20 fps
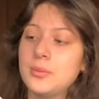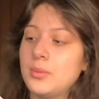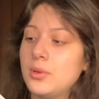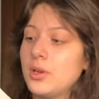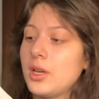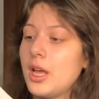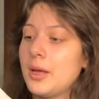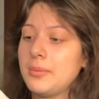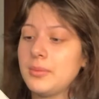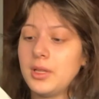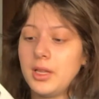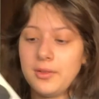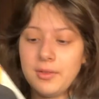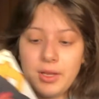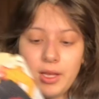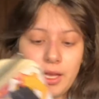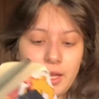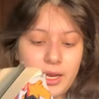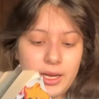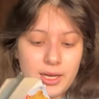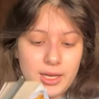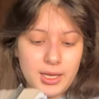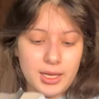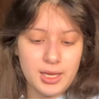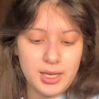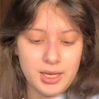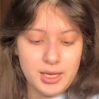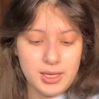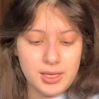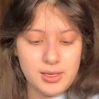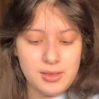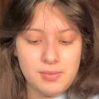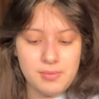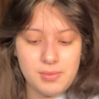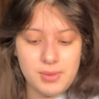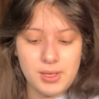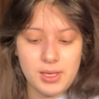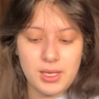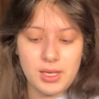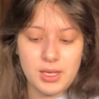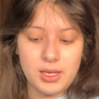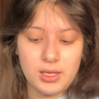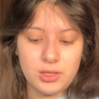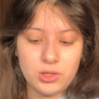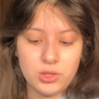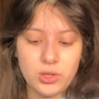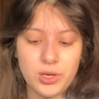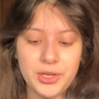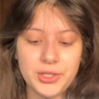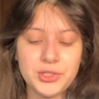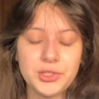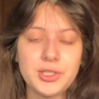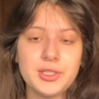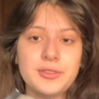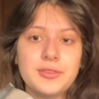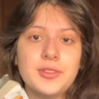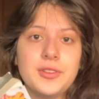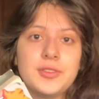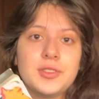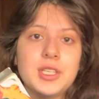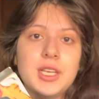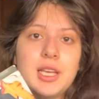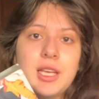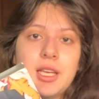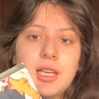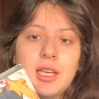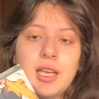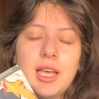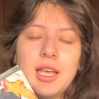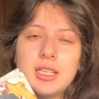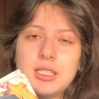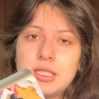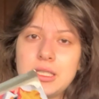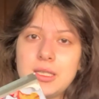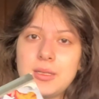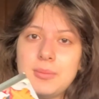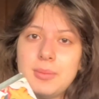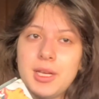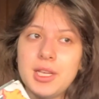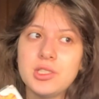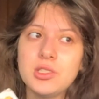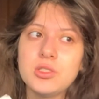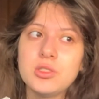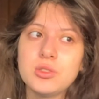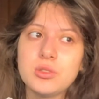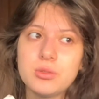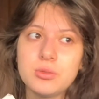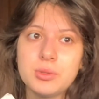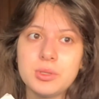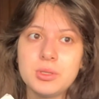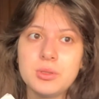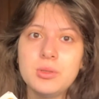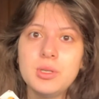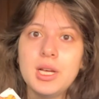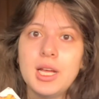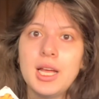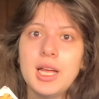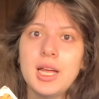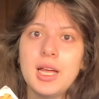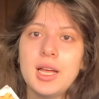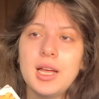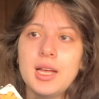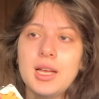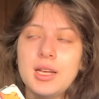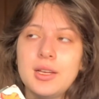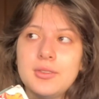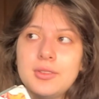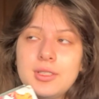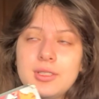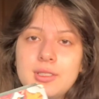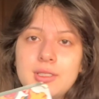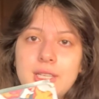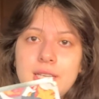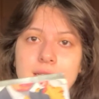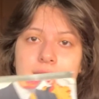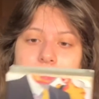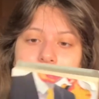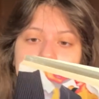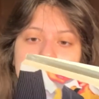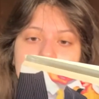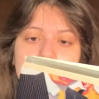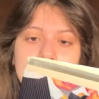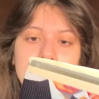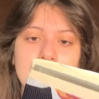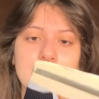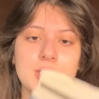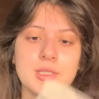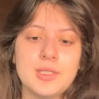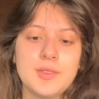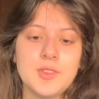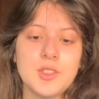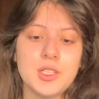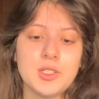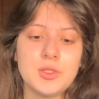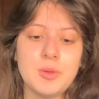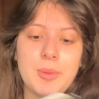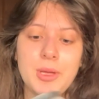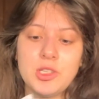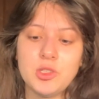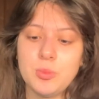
book. I'm loving it. I am 258 pages through of this like 600-700 page